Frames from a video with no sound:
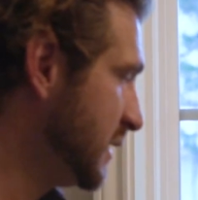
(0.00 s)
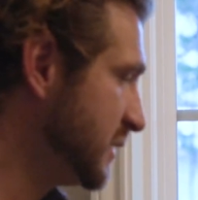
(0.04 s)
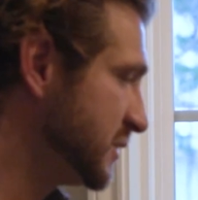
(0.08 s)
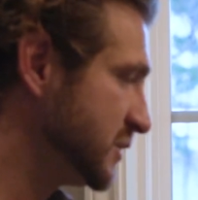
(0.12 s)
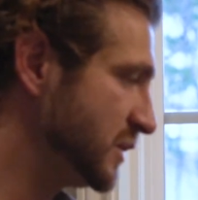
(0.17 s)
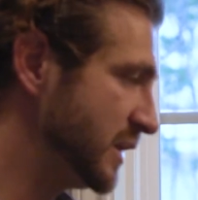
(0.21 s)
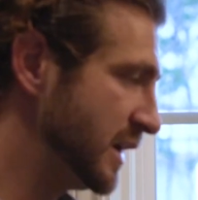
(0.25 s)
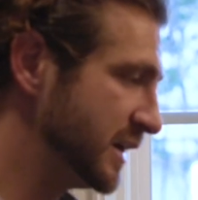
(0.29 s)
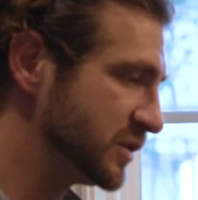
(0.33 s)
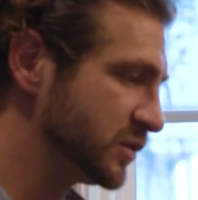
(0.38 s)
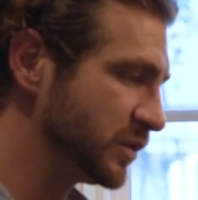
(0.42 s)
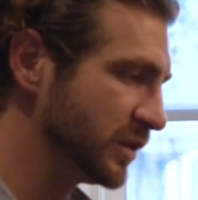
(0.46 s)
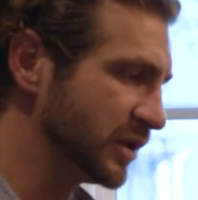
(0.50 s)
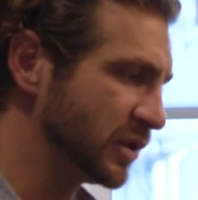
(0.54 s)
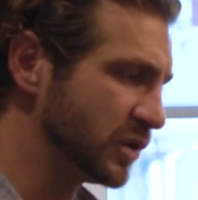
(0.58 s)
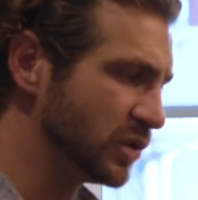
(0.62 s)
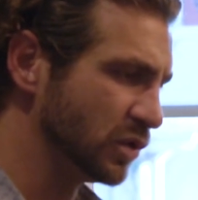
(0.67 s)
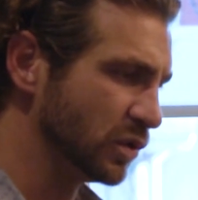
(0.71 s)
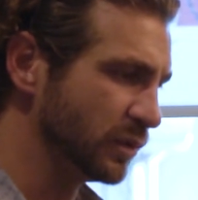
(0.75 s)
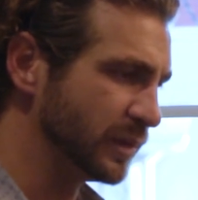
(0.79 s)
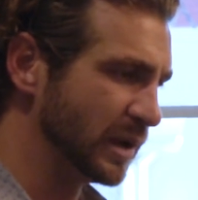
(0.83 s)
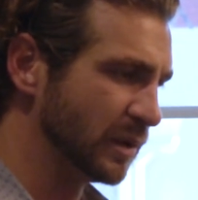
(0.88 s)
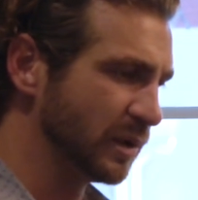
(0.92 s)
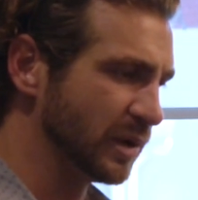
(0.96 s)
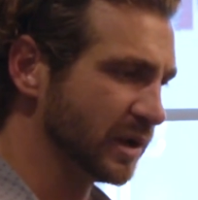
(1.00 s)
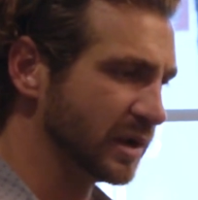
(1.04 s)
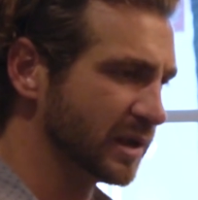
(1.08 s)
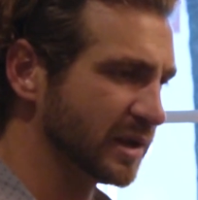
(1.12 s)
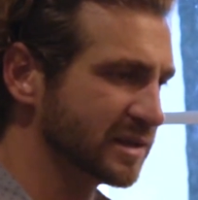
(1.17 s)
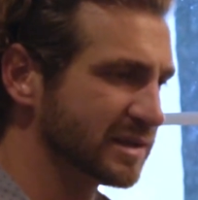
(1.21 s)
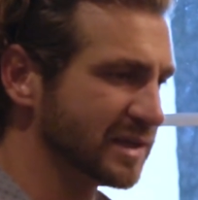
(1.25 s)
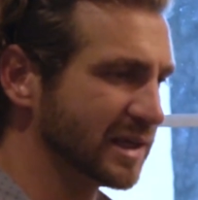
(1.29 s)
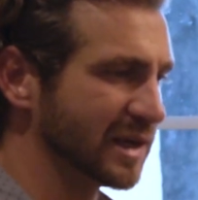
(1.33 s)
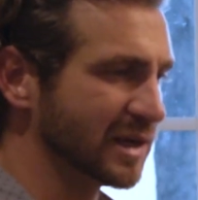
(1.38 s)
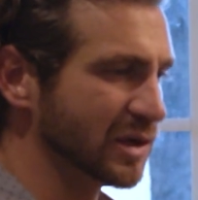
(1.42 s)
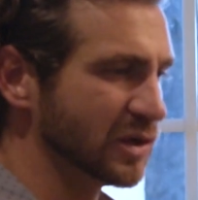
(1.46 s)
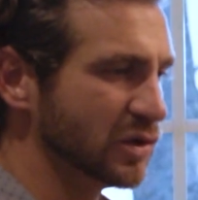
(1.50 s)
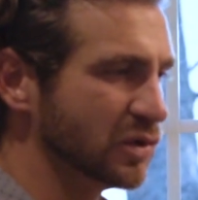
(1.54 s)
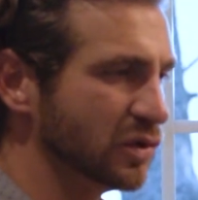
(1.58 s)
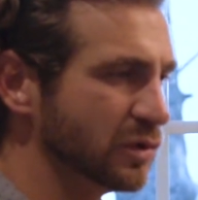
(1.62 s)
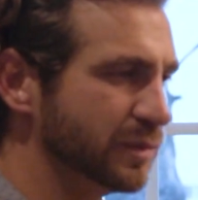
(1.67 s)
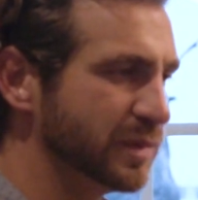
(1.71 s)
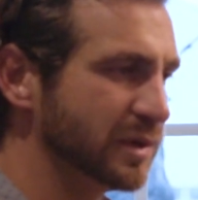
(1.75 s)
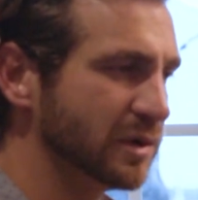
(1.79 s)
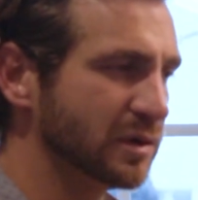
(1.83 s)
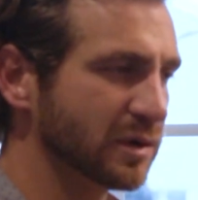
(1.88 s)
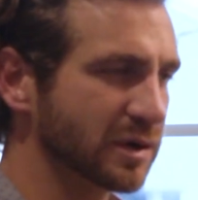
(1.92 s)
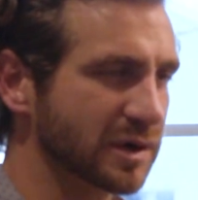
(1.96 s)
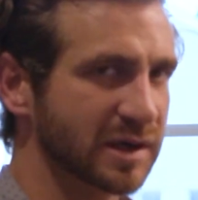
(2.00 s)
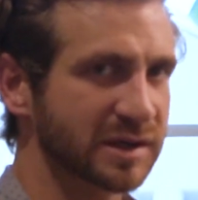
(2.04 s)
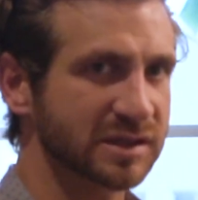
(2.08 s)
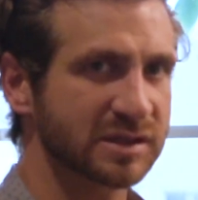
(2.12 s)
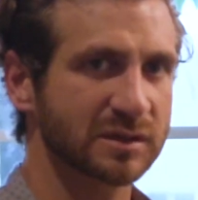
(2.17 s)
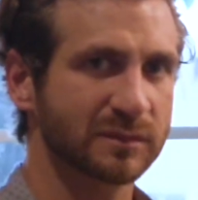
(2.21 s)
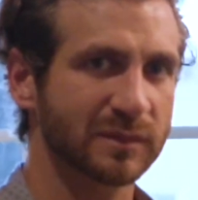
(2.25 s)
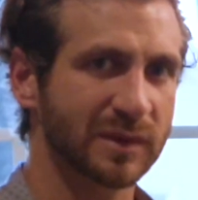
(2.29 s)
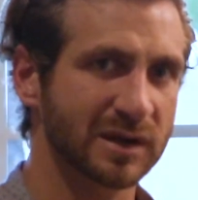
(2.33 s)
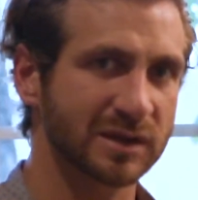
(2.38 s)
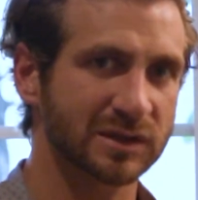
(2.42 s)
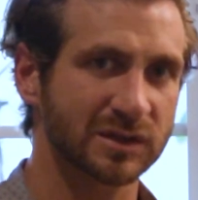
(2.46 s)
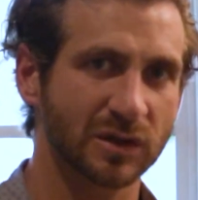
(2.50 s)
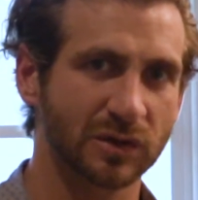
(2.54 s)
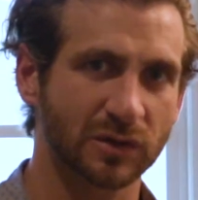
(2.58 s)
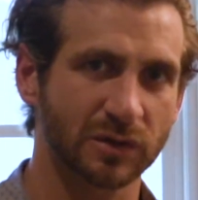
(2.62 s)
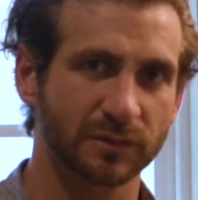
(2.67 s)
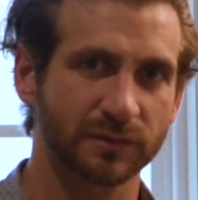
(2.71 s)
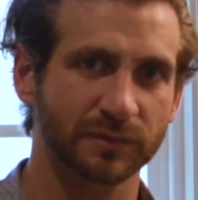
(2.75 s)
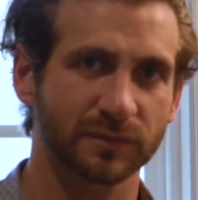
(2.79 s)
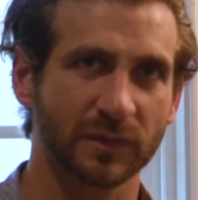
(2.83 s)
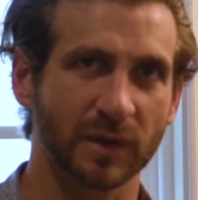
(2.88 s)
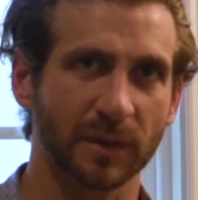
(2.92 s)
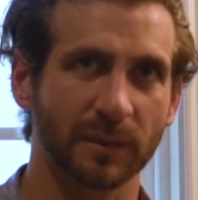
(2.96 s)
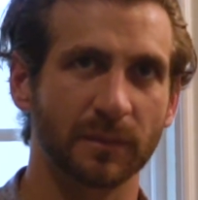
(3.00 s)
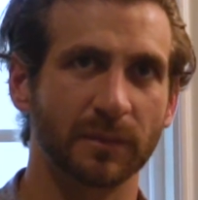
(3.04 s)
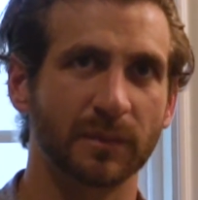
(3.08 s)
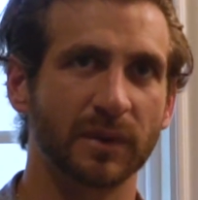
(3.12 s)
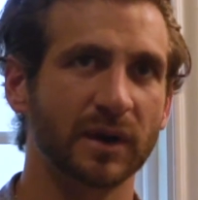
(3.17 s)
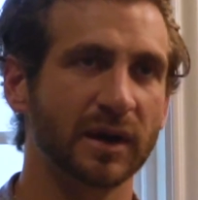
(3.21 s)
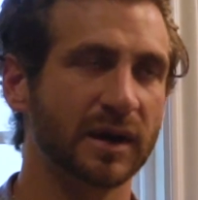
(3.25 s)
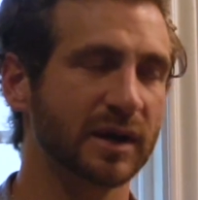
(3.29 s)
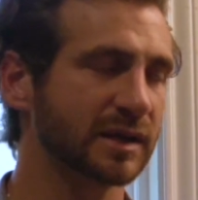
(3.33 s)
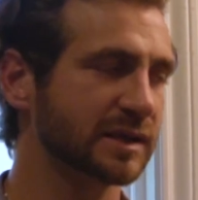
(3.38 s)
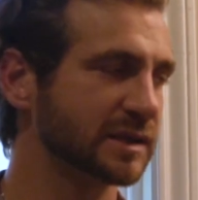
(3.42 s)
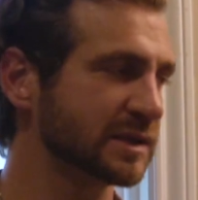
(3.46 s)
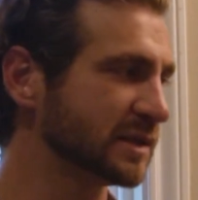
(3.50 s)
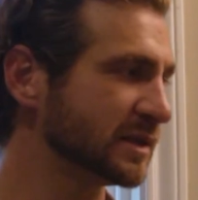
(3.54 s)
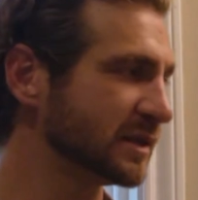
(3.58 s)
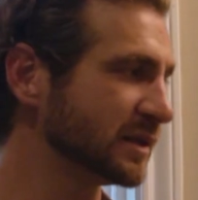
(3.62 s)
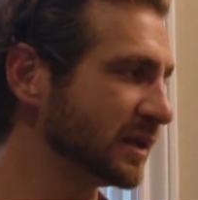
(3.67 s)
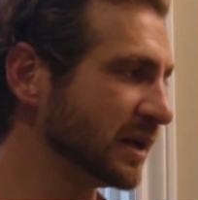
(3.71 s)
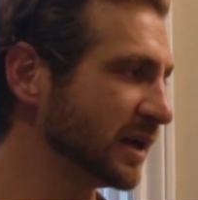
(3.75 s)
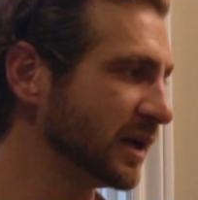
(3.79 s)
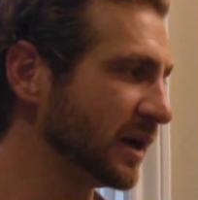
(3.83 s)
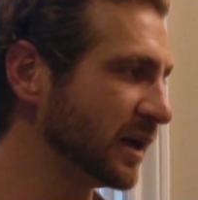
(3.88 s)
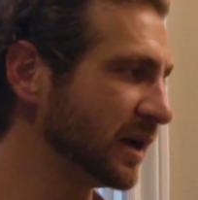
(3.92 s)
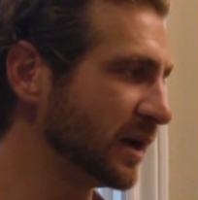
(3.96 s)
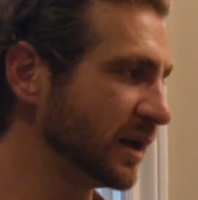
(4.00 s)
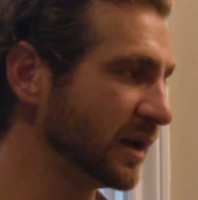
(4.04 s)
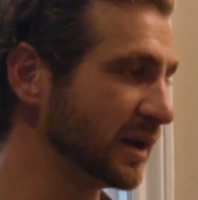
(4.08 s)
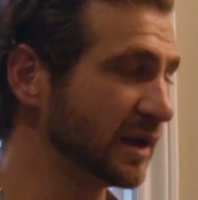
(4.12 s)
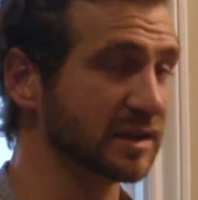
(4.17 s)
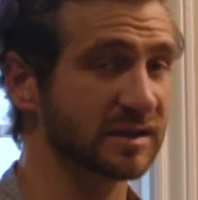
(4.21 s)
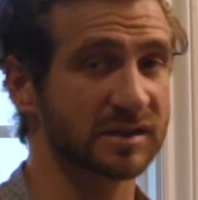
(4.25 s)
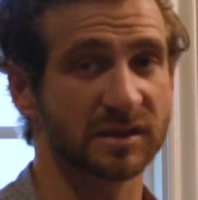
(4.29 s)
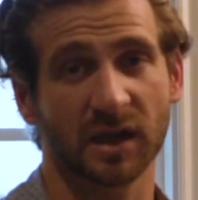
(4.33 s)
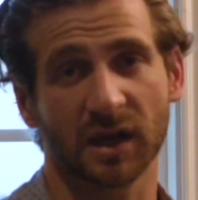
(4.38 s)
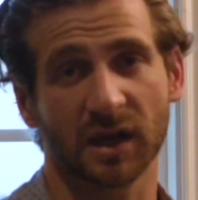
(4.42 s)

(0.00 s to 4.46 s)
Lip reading: So that's really cool to be able to, it's like a new build customized home, but it's